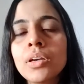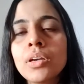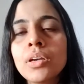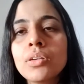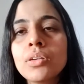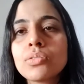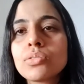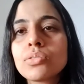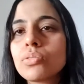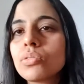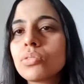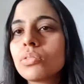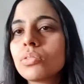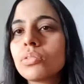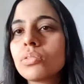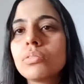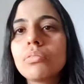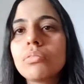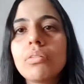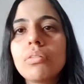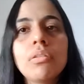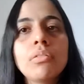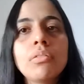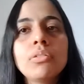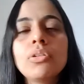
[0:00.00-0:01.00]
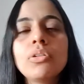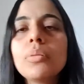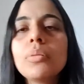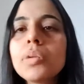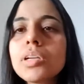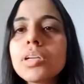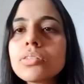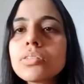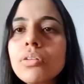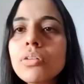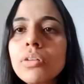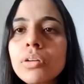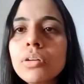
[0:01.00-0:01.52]
So nobody
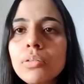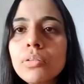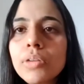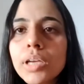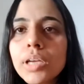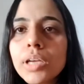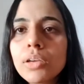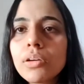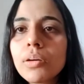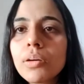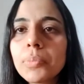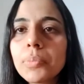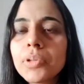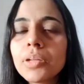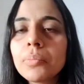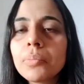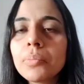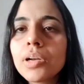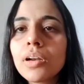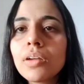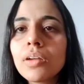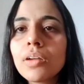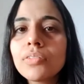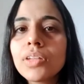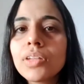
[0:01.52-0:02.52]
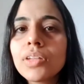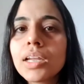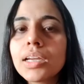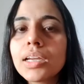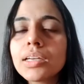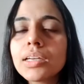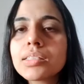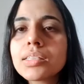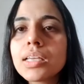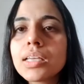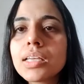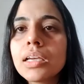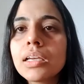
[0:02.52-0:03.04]
is going to wake you up in the middle of the night
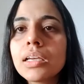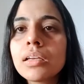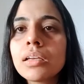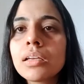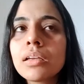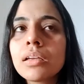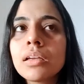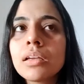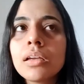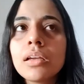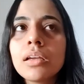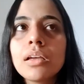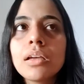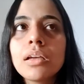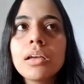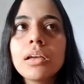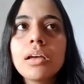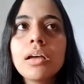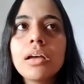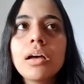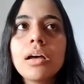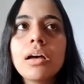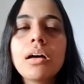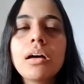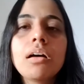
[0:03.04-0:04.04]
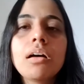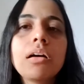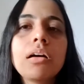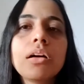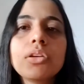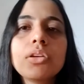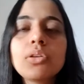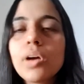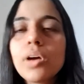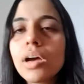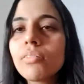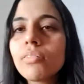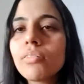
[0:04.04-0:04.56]
saying,
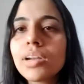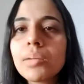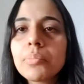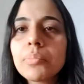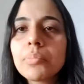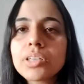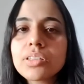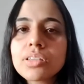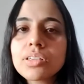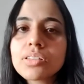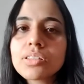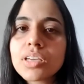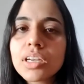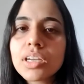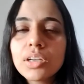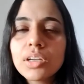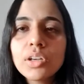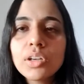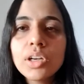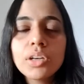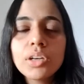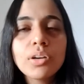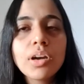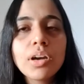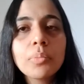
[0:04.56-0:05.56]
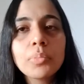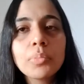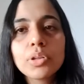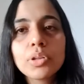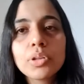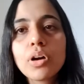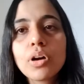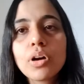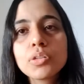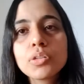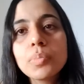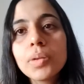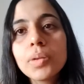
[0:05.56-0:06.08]
you have an emergency and you need to come to the
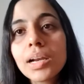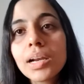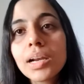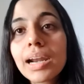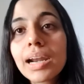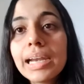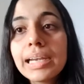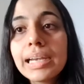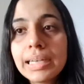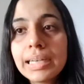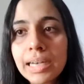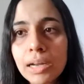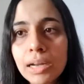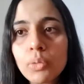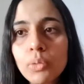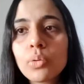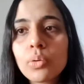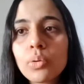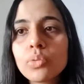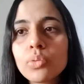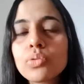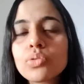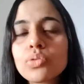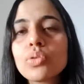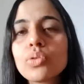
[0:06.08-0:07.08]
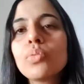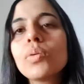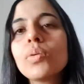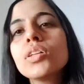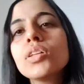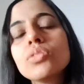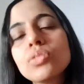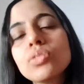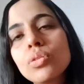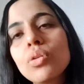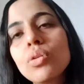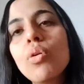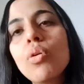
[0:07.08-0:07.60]
hospital right now. So
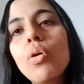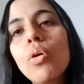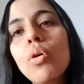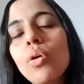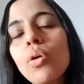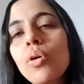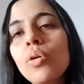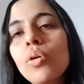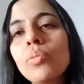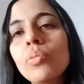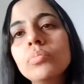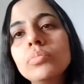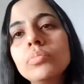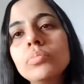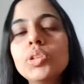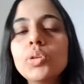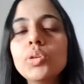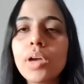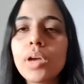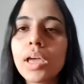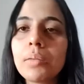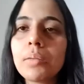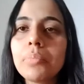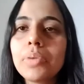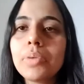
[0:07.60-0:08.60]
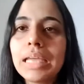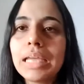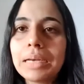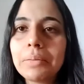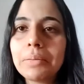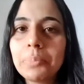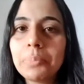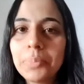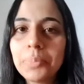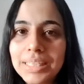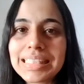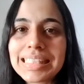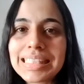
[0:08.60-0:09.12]
once you go home, you can be at
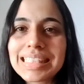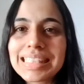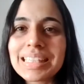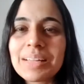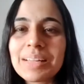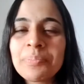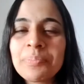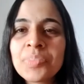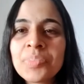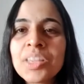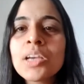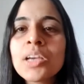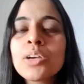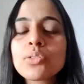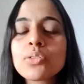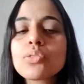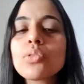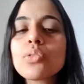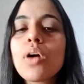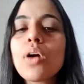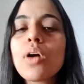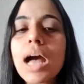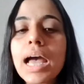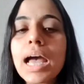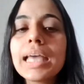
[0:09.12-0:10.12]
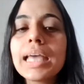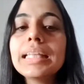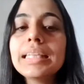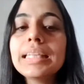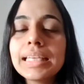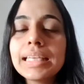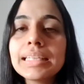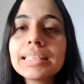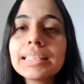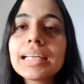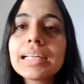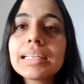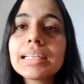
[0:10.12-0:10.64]
peace. So I
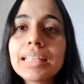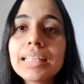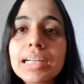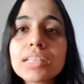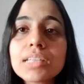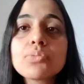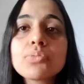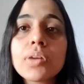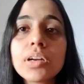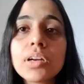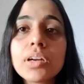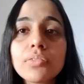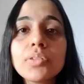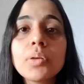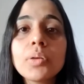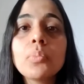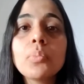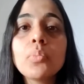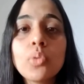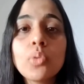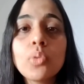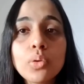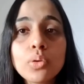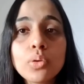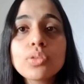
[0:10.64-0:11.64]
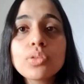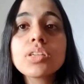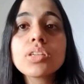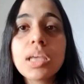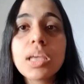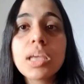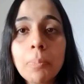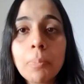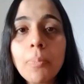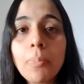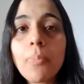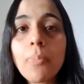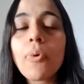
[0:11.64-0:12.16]
think that that's one of the most
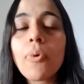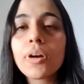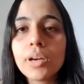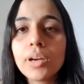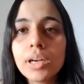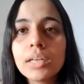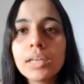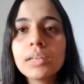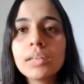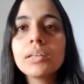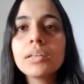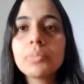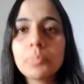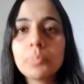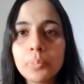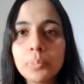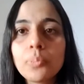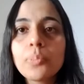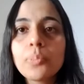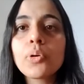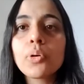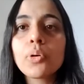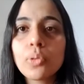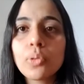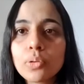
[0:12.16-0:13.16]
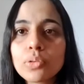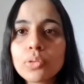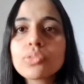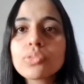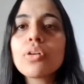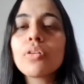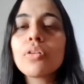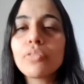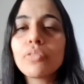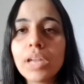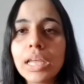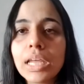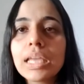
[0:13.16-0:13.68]
important pros
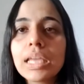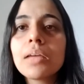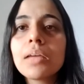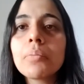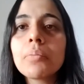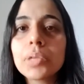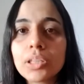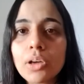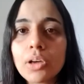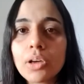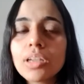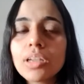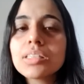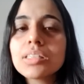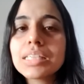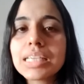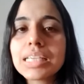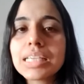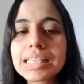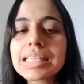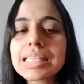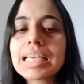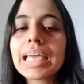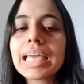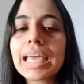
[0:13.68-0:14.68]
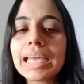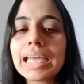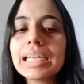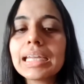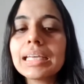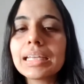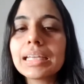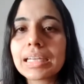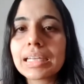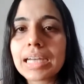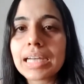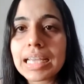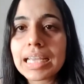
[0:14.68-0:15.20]
of taking pathology as a
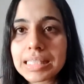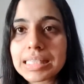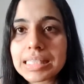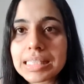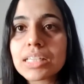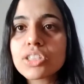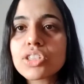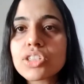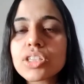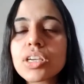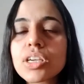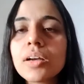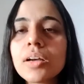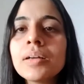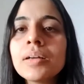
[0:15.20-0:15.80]
career as such.